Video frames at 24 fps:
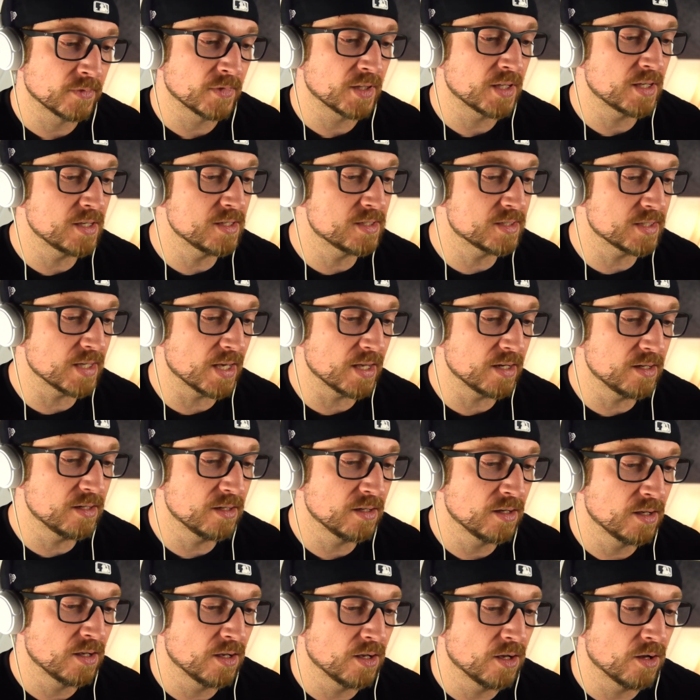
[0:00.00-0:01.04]
He said,
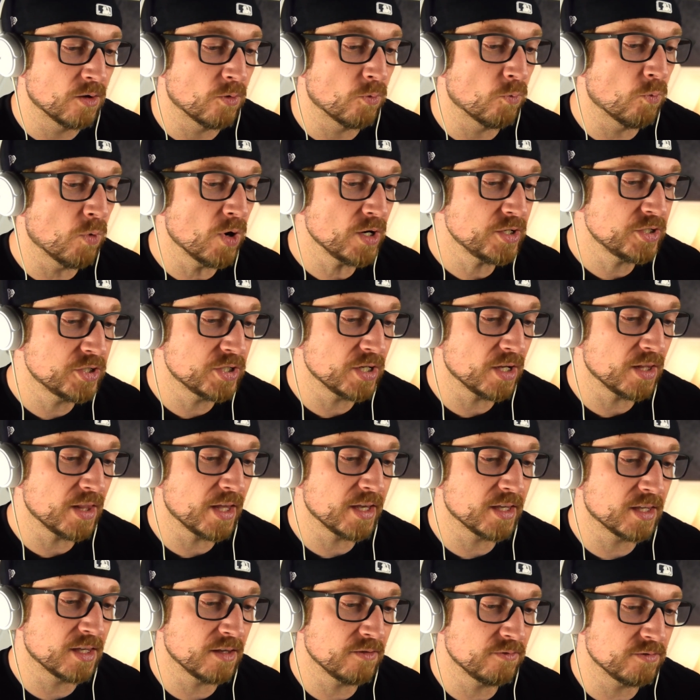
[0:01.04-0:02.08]
"What shall I
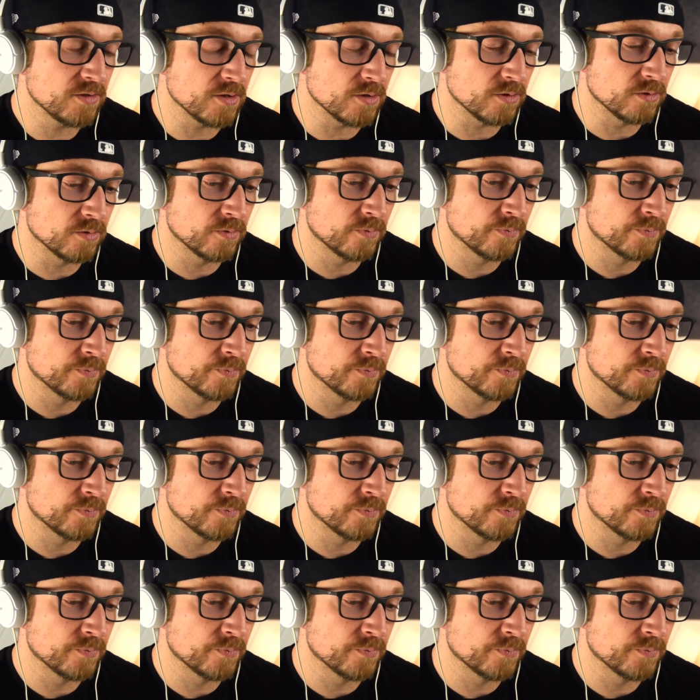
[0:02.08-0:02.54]
give you?"